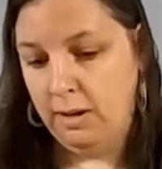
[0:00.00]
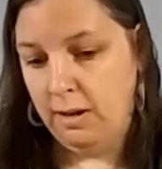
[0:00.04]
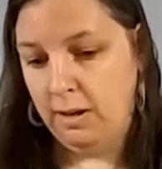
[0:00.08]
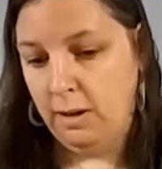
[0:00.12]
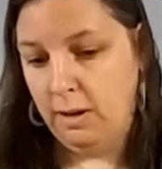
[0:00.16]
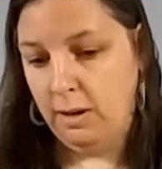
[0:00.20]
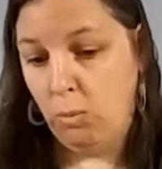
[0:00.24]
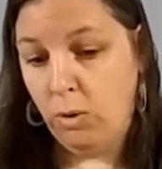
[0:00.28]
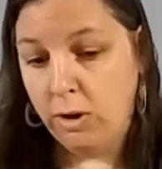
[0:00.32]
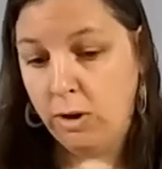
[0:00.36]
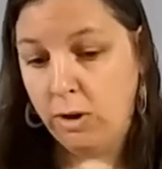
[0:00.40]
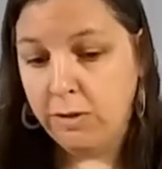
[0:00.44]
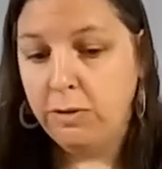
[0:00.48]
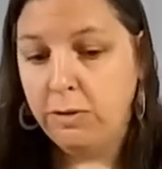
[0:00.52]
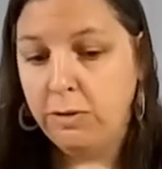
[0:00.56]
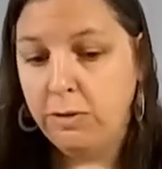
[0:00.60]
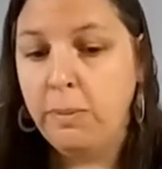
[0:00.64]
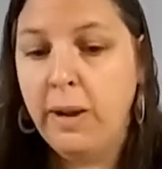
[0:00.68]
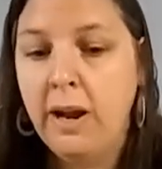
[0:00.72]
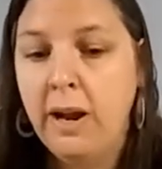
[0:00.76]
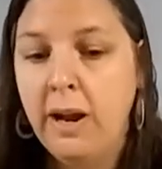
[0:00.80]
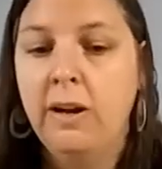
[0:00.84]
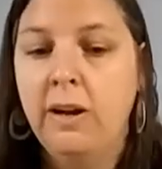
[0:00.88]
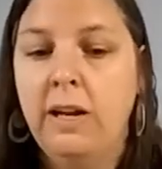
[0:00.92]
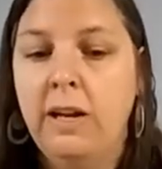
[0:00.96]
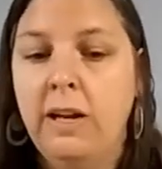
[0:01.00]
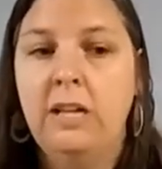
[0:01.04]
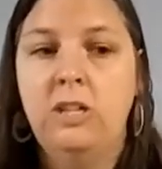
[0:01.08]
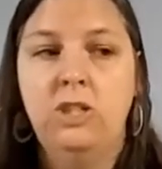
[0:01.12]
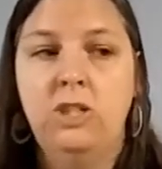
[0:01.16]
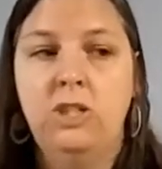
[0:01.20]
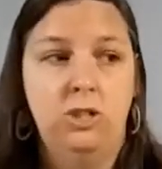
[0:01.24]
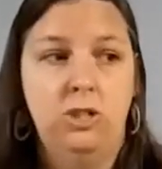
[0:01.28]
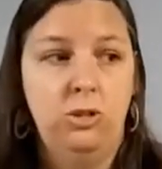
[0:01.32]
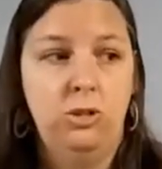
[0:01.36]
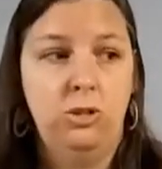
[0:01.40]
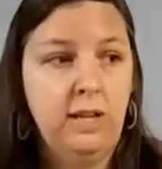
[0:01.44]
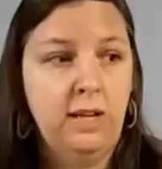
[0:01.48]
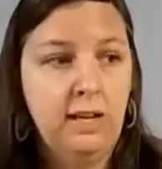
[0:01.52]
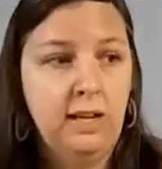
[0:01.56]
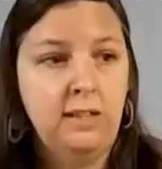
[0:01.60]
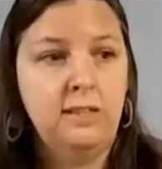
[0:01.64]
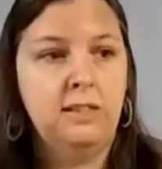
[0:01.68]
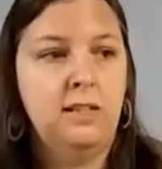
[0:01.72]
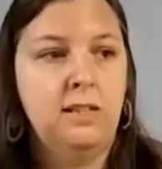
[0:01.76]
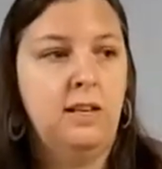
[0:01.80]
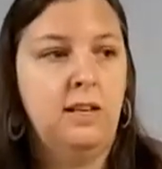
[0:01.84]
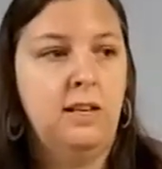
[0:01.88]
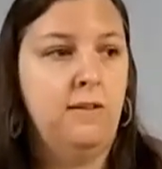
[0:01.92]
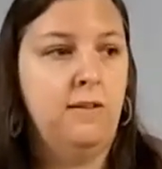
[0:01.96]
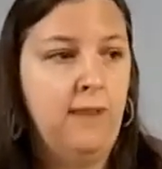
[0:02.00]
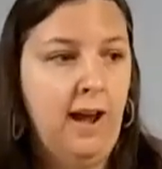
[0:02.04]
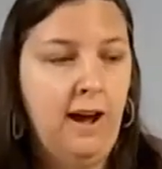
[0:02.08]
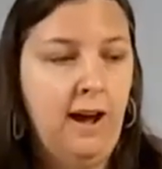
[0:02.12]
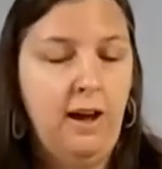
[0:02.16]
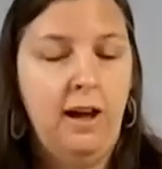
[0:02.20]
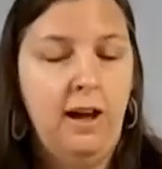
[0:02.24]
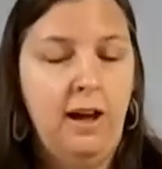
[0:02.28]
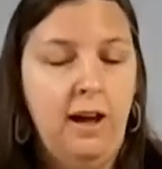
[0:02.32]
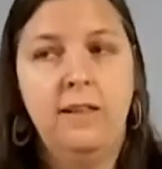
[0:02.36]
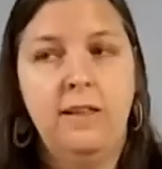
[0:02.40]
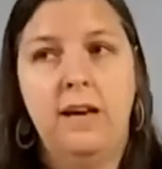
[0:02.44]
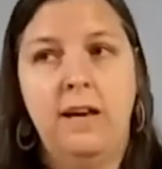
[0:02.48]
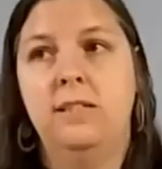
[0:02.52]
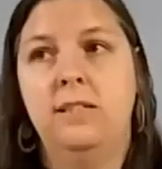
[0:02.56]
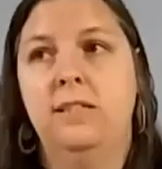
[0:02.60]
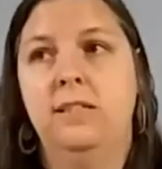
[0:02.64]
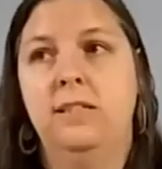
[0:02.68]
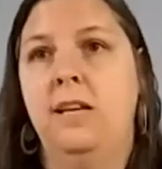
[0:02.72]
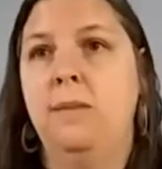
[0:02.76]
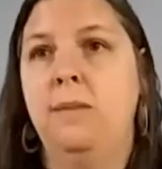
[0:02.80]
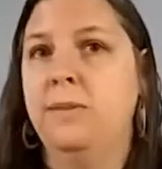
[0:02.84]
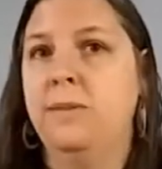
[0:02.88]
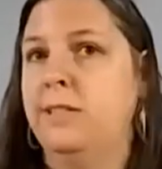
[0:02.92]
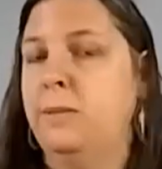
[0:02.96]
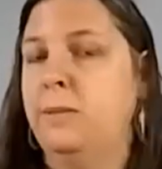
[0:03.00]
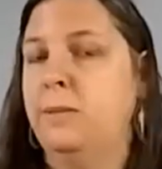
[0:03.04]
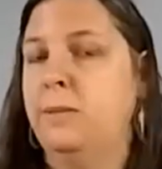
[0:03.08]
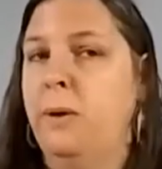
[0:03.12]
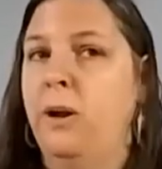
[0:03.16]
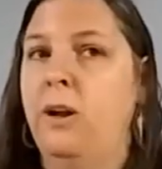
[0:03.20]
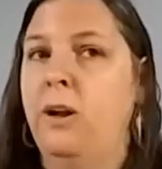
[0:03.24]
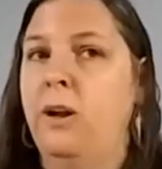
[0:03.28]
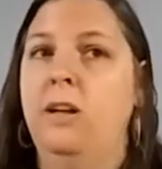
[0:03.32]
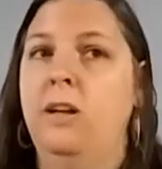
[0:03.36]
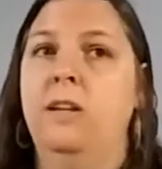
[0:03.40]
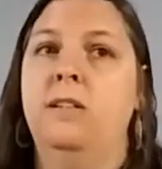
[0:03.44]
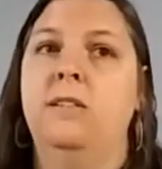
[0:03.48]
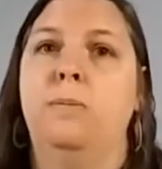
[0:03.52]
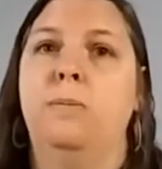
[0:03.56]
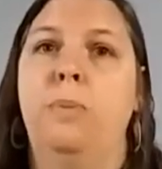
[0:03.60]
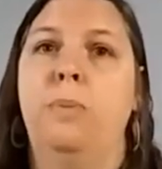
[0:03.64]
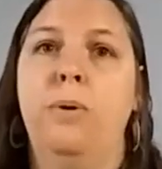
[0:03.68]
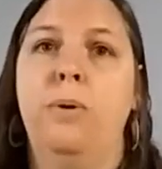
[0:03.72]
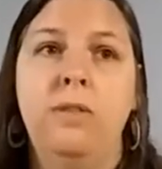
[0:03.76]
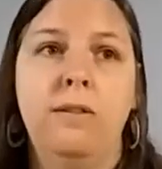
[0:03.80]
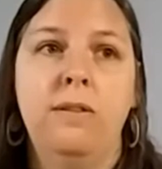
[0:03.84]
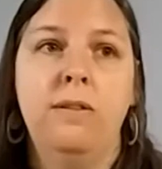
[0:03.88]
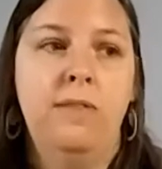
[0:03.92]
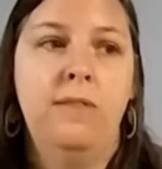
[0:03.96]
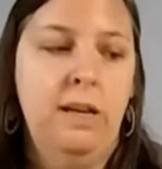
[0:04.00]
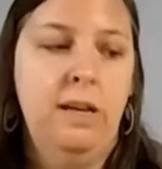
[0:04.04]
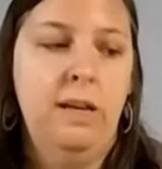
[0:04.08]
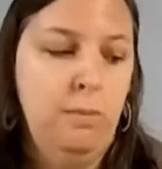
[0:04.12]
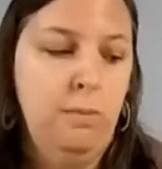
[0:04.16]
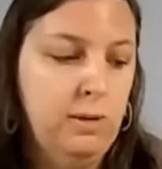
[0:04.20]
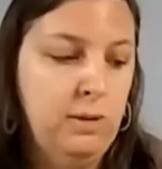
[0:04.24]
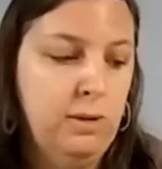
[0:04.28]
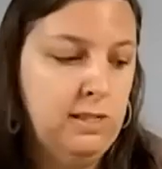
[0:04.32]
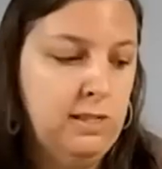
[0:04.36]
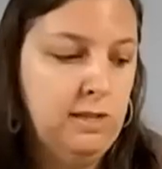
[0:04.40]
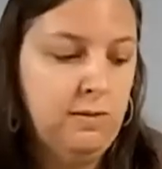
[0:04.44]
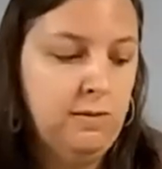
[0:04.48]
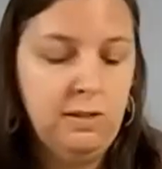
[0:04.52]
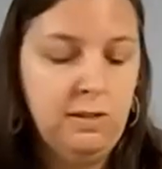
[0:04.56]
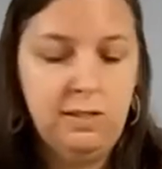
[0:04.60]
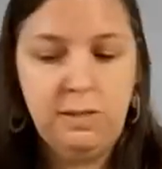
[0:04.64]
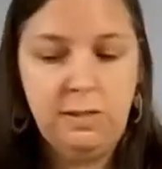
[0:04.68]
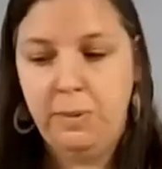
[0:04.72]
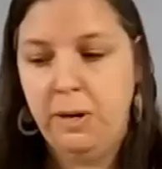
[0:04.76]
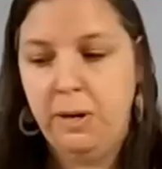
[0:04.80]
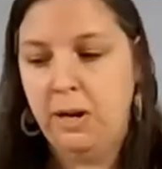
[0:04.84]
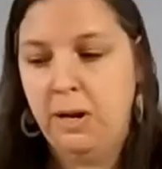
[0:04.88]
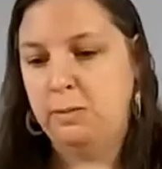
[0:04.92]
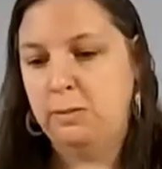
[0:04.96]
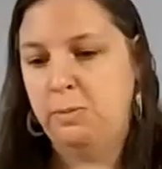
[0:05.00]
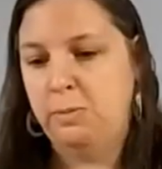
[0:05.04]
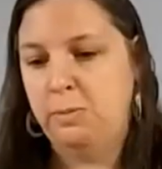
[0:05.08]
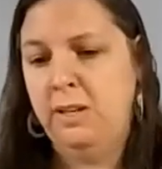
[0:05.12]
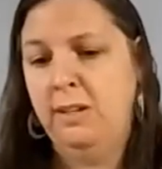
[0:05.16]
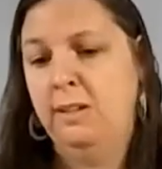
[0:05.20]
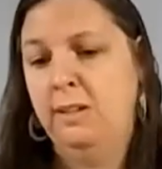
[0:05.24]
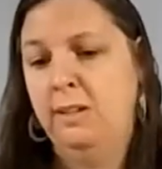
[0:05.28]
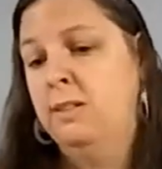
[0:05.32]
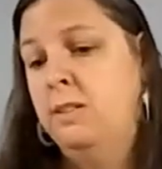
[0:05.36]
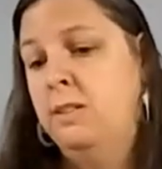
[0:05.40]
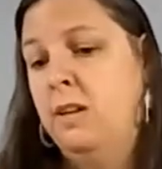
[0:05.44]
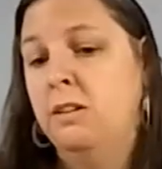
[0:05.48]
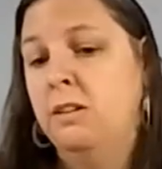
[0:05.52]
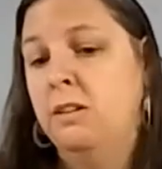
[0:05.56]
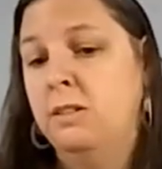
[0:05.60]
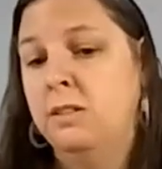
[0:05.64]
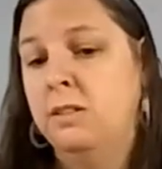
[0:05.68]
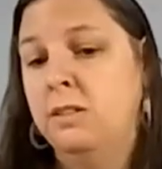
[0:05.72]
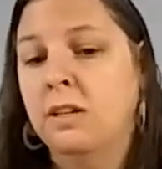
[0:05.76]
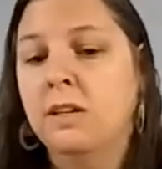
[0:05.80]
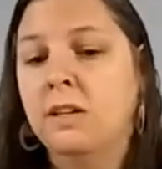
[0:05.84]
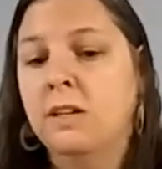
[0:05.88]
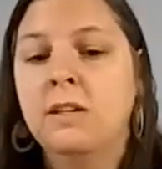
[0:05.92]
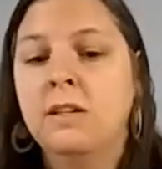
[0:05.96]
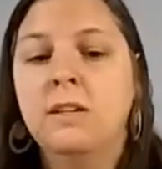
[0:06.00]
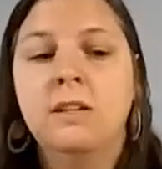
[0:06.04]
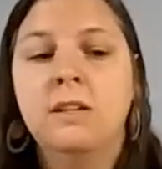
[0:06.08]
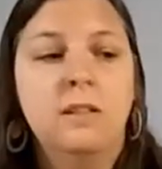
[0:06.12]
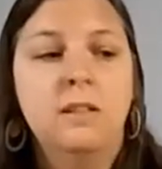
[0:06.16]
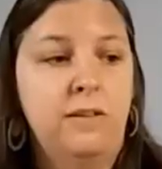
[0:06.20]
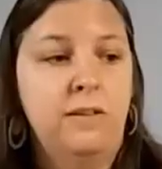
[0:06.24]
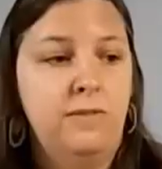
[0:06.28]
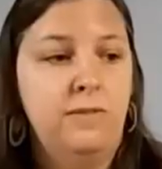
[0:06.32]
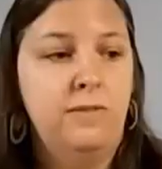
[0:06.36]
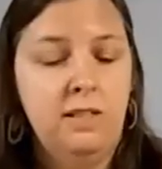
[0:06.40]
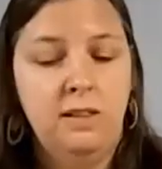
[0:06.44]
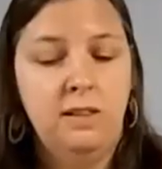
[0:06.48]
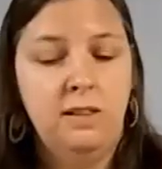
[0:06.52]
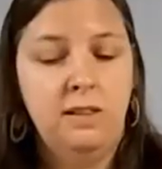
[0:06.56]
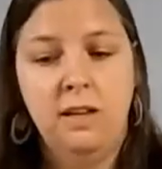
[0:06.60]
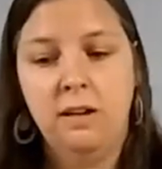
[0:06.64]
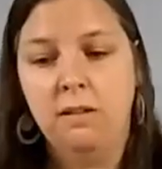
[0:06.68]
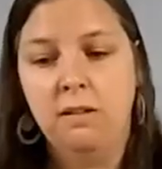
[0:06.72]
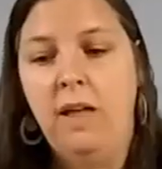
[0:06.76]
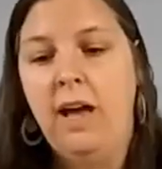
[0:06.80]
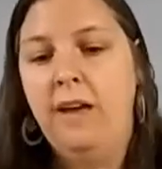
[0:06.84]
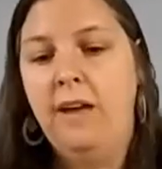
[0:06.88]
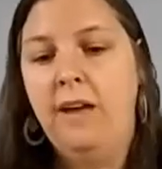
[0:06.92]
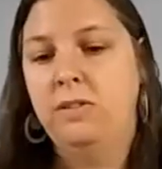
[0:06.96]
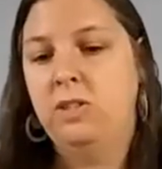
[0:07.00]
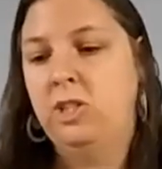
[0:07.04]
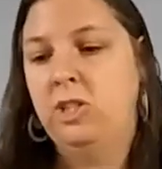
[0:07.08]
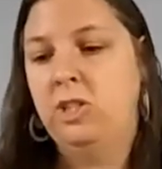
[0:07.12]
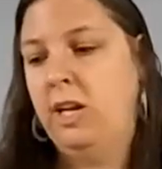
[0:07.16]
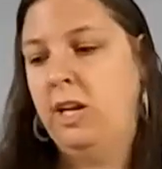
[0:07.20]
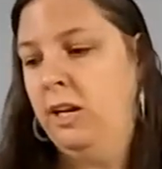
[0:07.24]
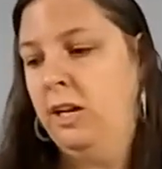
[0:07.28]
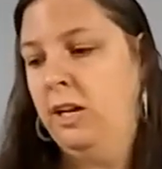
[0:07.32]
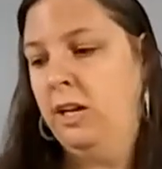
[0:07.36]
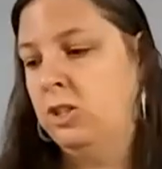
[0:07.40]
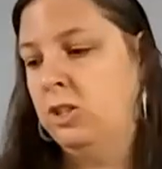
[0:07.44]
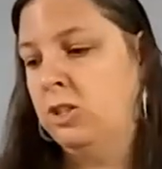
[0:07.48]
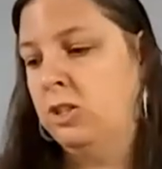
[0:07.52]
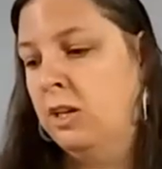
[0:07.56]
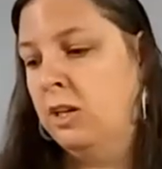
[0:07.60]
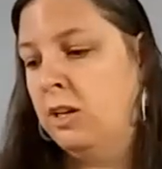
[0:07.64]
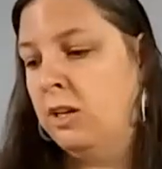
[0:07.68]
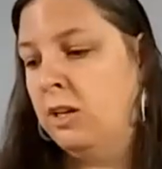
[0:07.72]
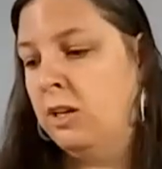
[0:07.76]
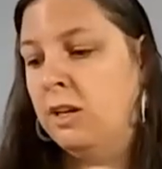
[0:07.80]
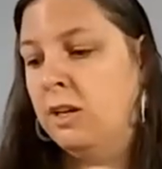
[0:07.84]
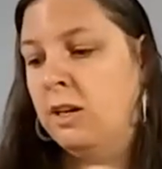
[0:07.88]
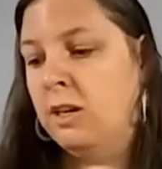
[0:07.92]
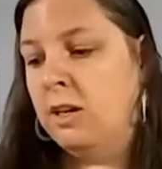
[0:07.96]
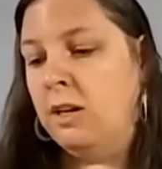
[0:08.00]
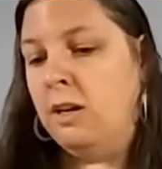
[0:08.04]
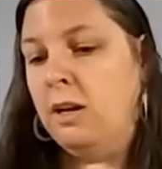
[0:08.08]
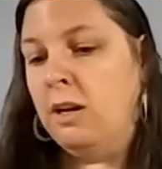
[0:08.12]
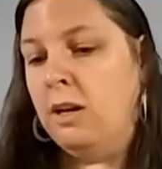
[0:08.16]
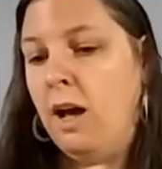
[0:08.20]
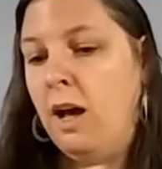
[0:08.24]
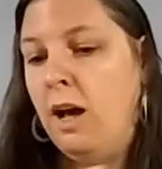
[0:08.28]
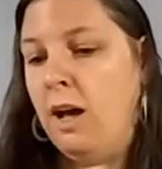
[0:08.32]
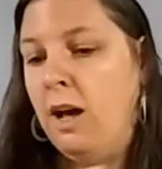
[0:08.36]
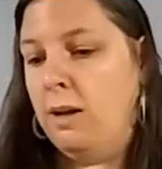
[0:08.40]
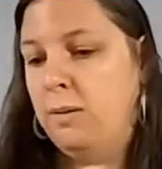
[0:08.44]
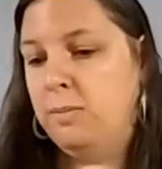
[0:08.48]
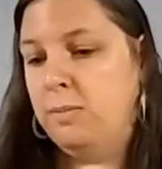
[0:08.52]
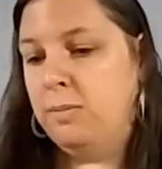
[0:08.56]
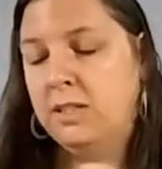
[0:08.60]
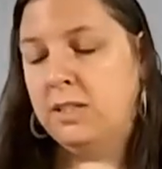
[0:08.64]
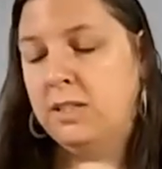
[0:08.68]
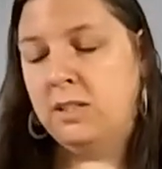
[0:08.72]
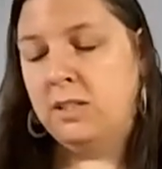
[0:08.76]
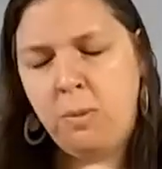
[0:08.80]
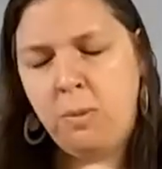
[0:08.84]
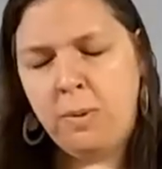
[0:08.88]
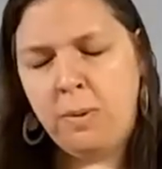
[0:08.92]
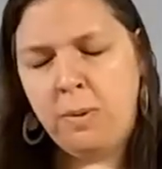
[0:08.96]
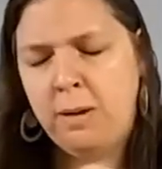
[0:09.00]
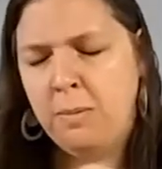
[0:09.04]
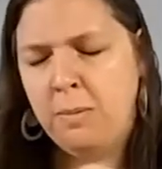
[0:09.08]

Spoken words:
A wonderful marriage, 2 kids that have now had that same experience, both of them receiving the Spirit, speaking in tongues. I've seen their lives changed. So many